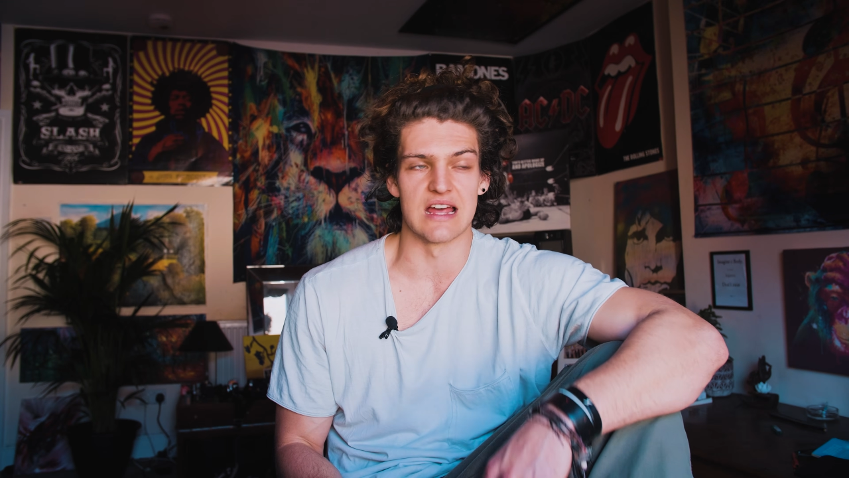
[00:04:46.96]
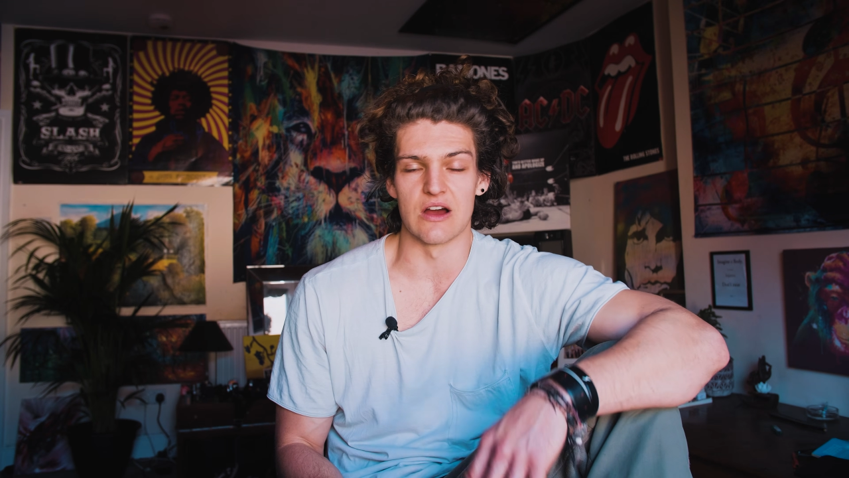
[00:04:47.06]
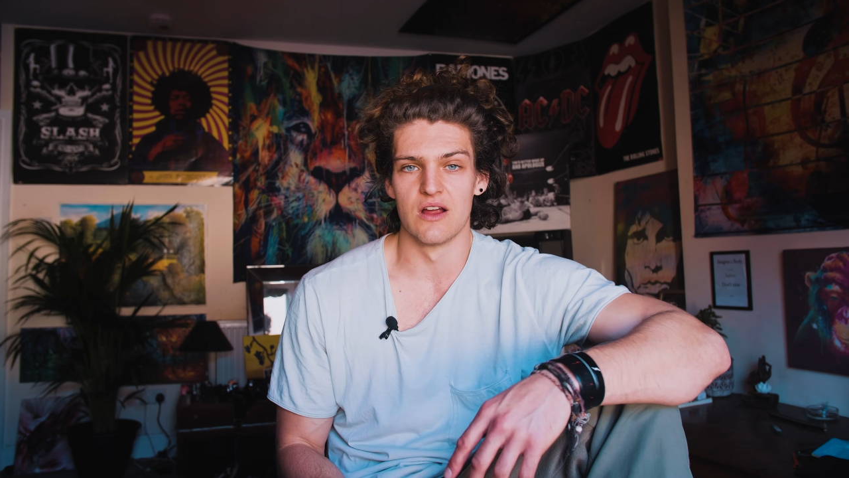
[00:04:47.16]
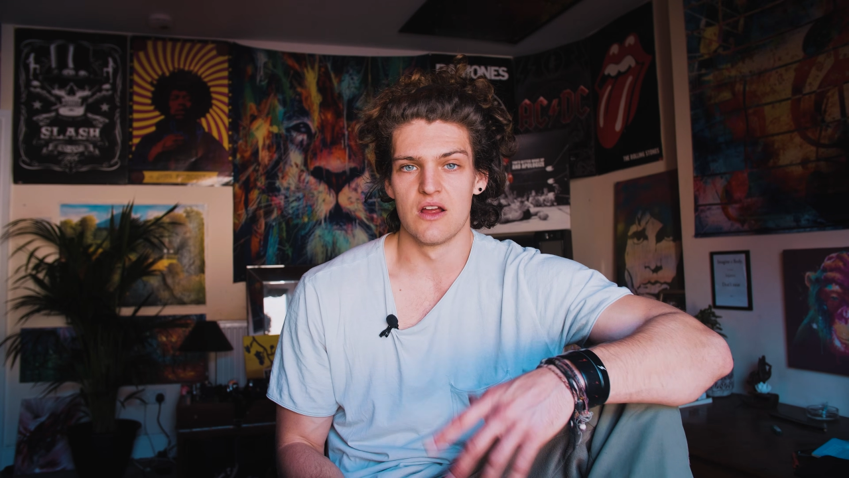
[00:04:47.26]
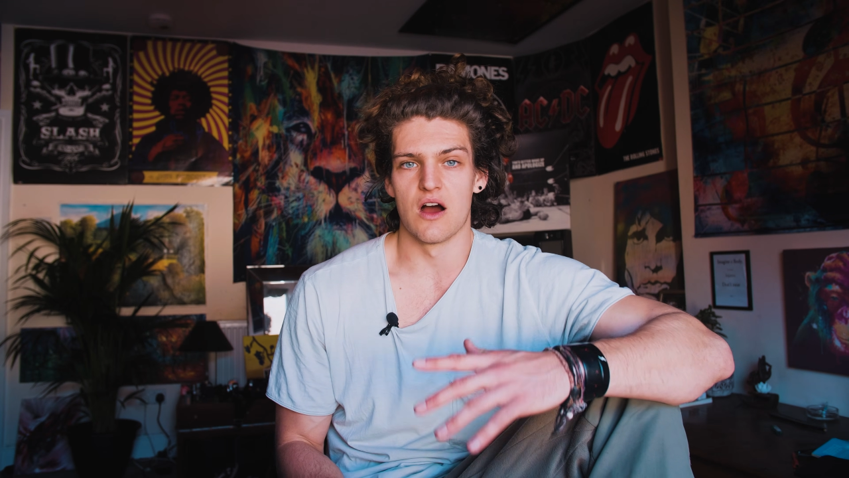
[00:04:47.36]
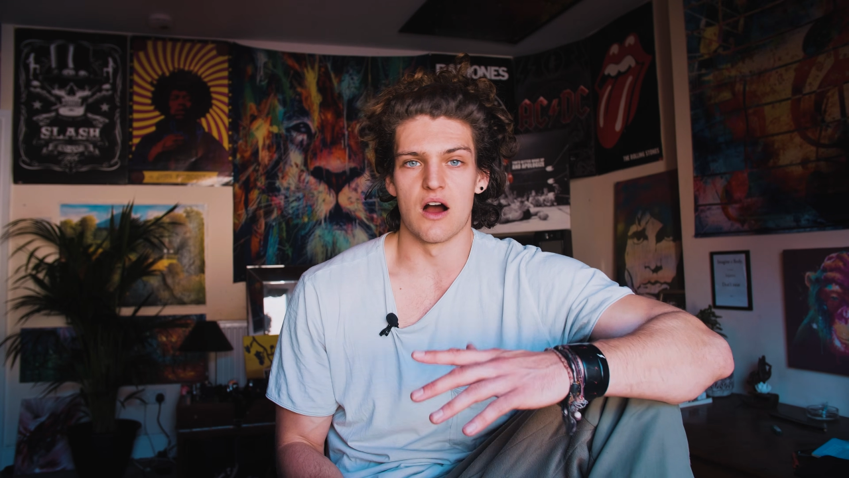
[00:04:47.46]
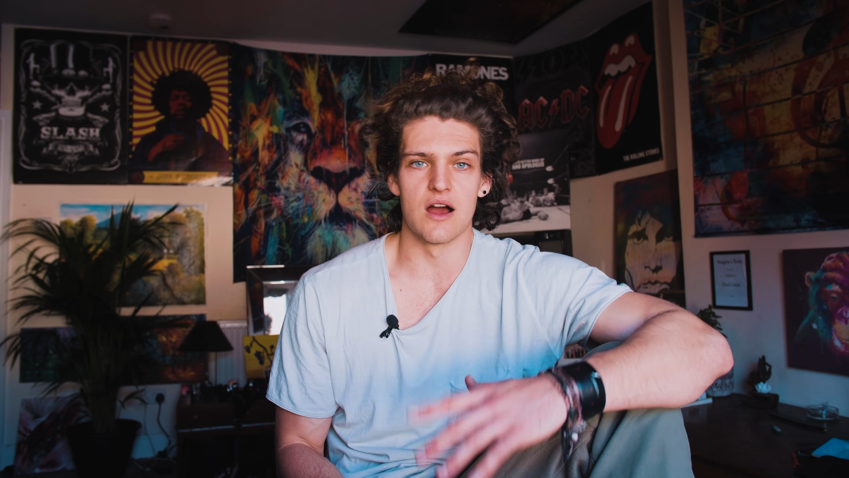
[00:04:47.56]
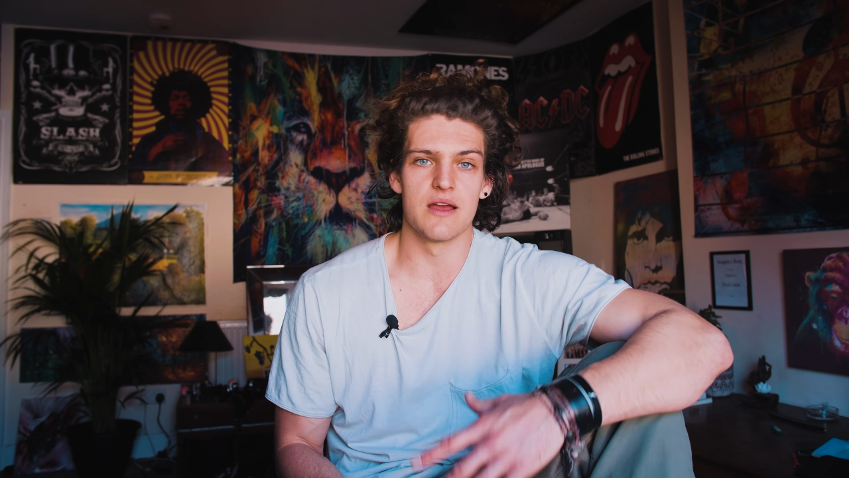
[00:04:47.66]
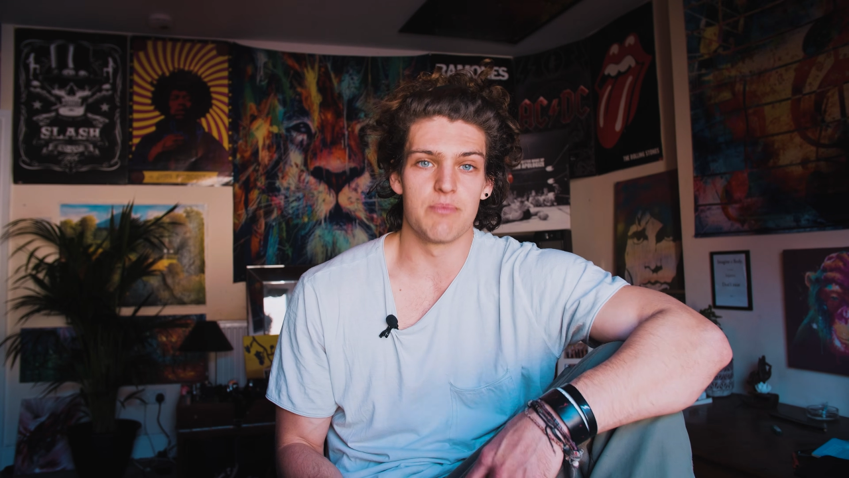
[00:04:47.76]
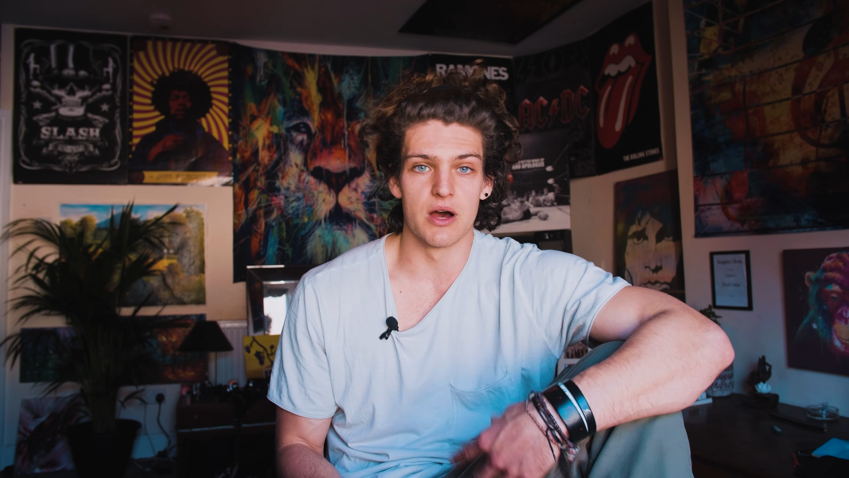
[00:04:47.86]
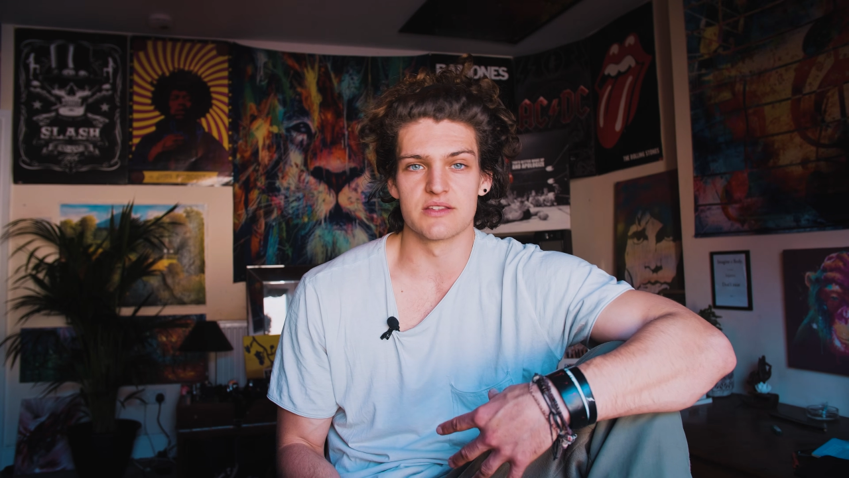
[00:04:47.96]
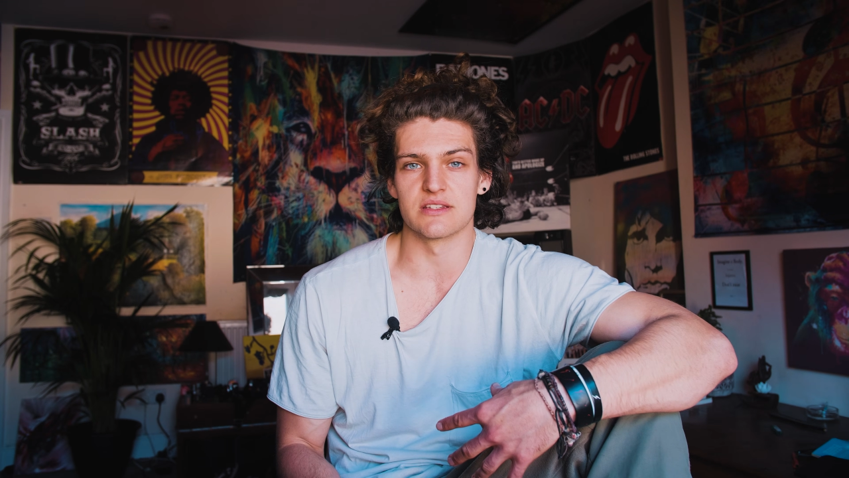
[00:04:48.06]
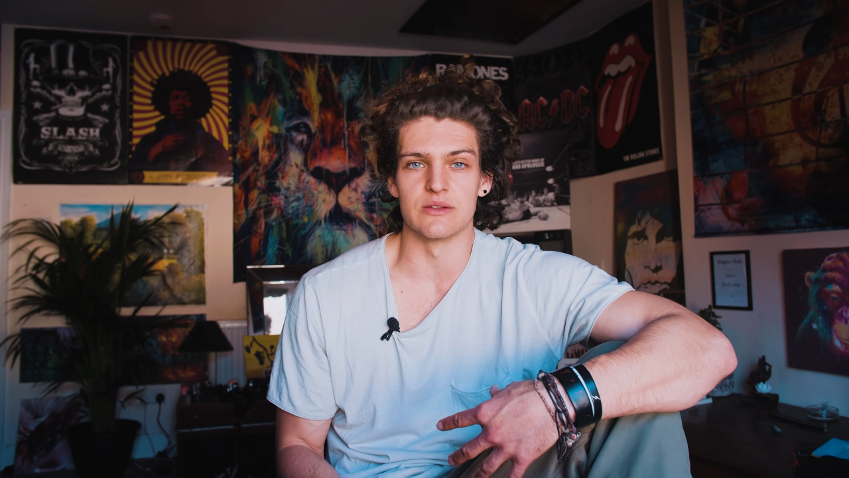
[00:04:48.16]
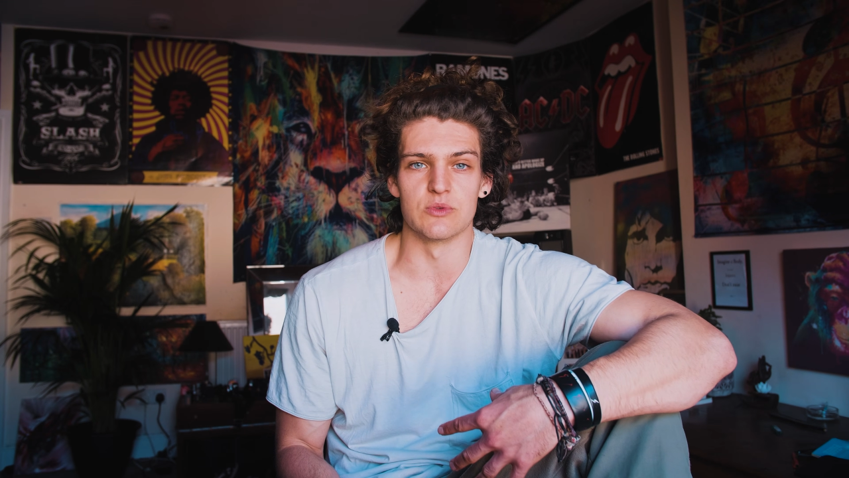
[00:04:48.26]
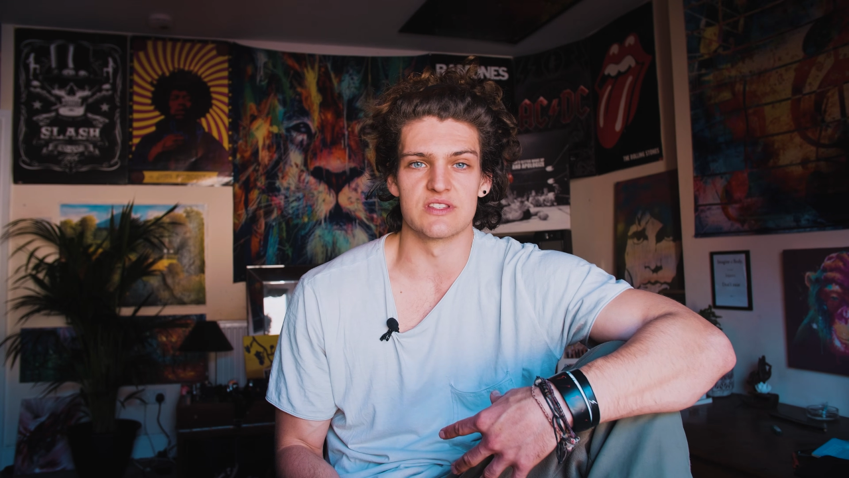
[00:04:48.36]
Now, I
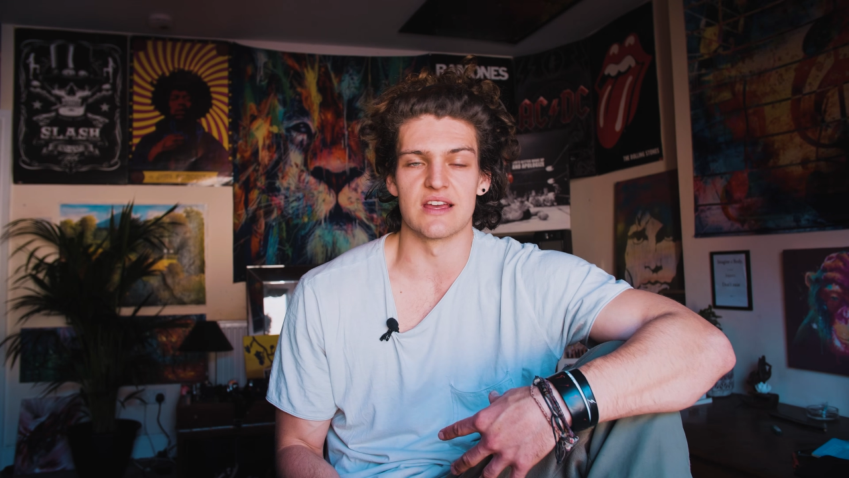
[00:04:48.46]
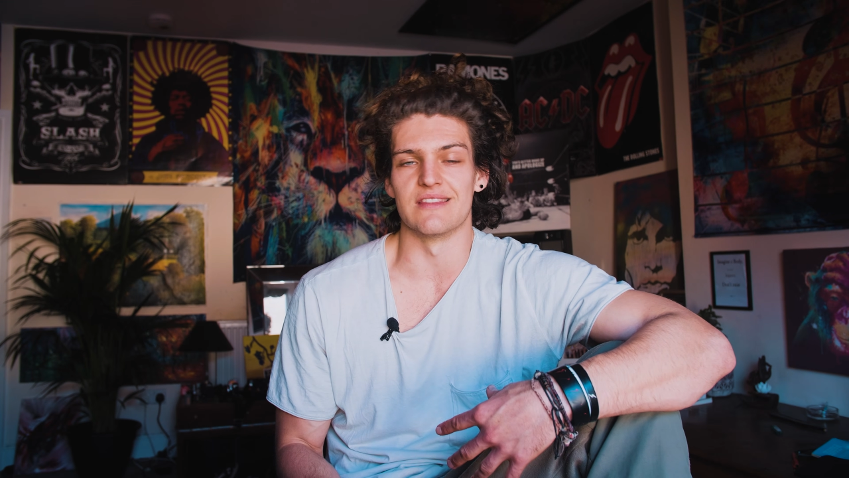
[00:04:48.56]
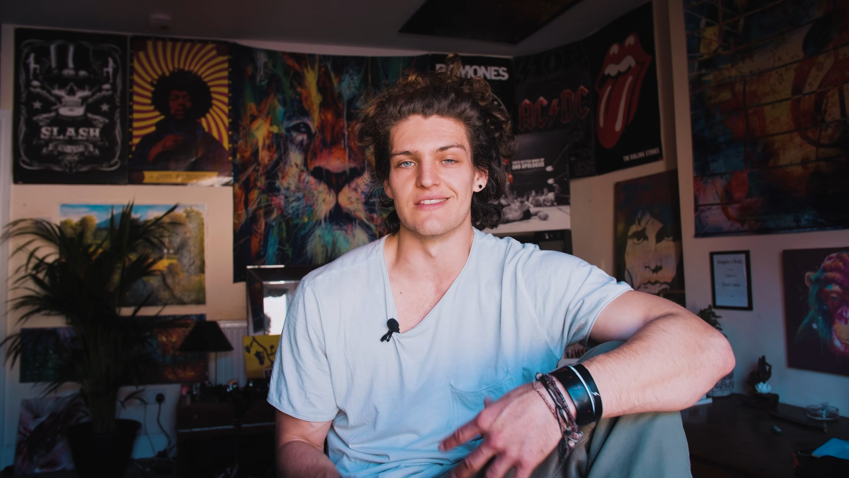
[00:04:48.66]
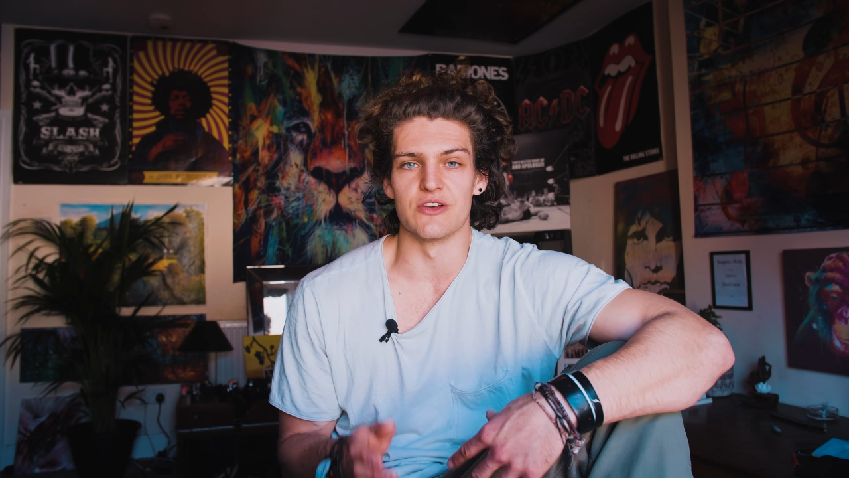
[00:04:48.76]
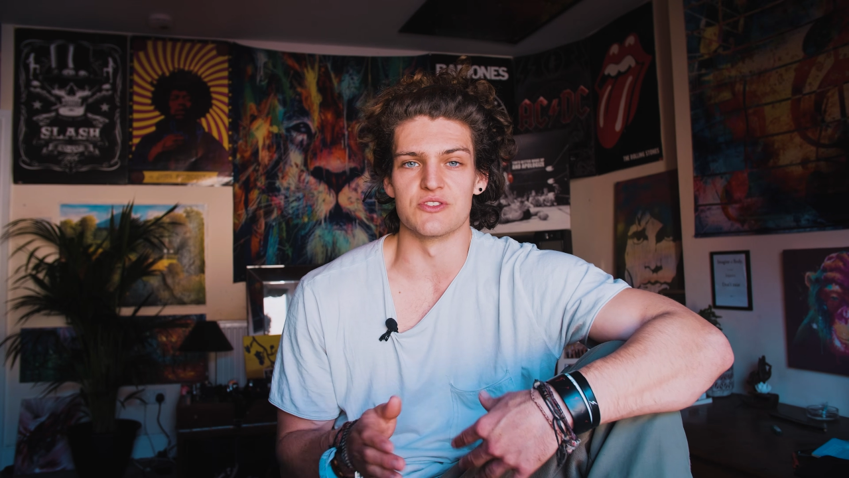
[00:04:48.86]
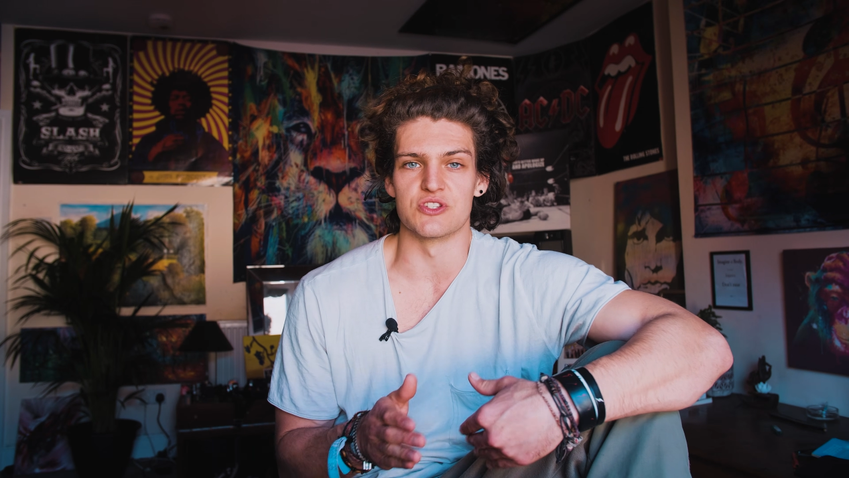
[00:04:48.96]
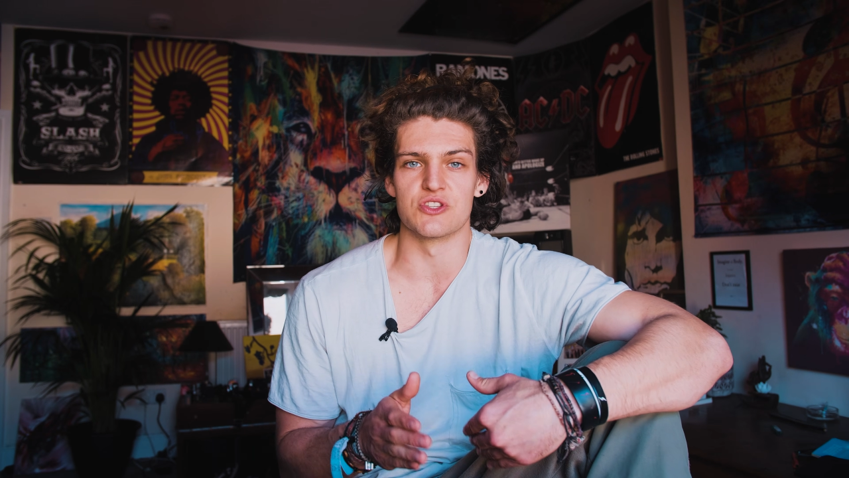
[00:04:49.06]
personally would say that those are